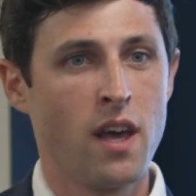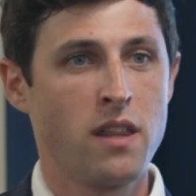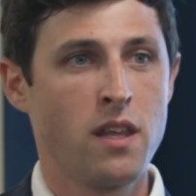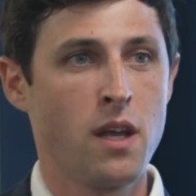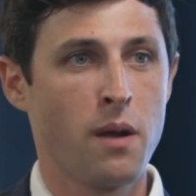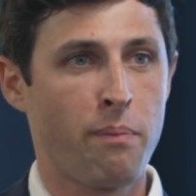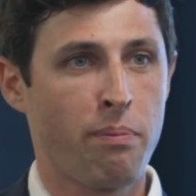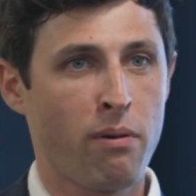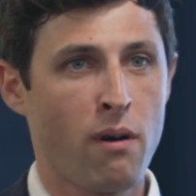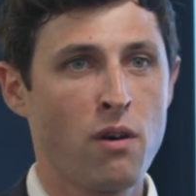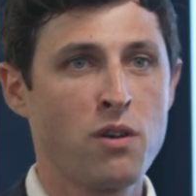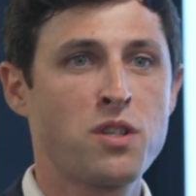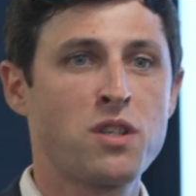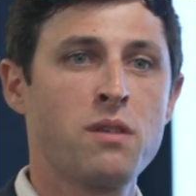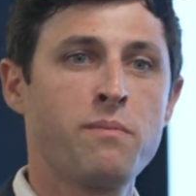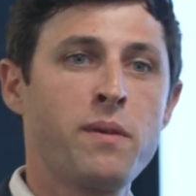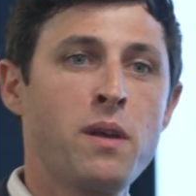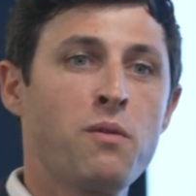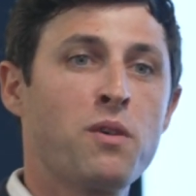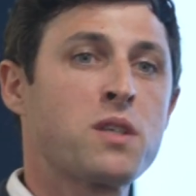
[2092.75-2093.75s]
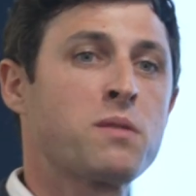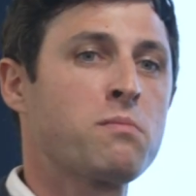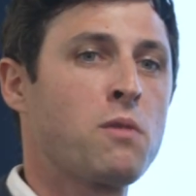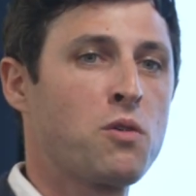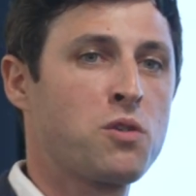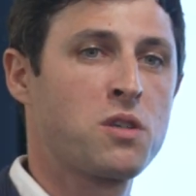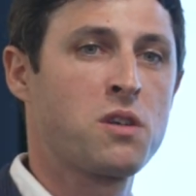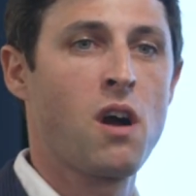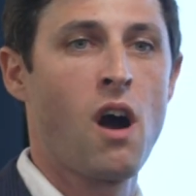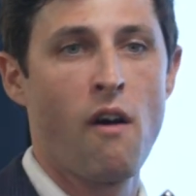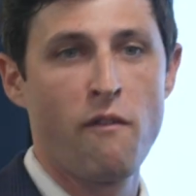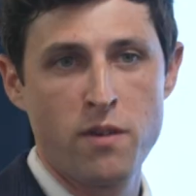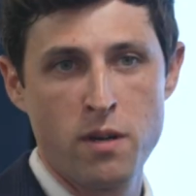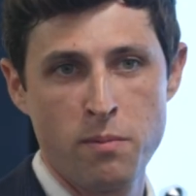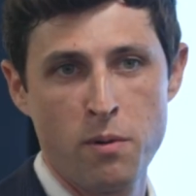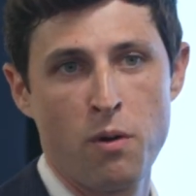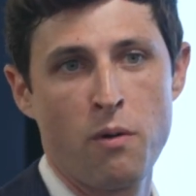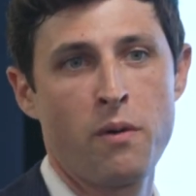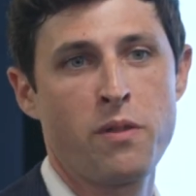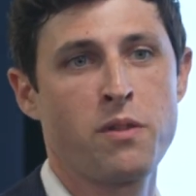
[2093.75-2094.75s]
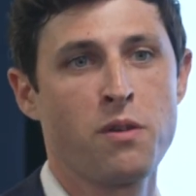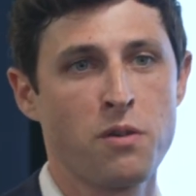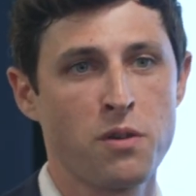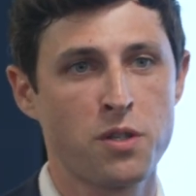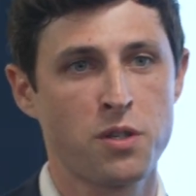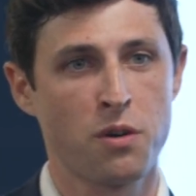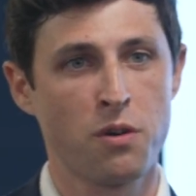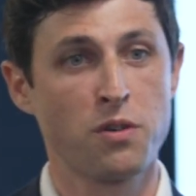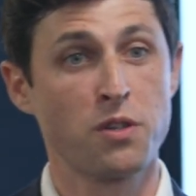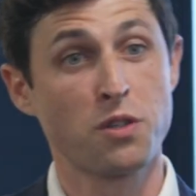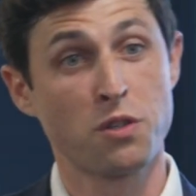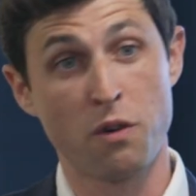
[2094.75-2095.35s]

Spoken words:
the approach should be what's most comfortable with your surgeon.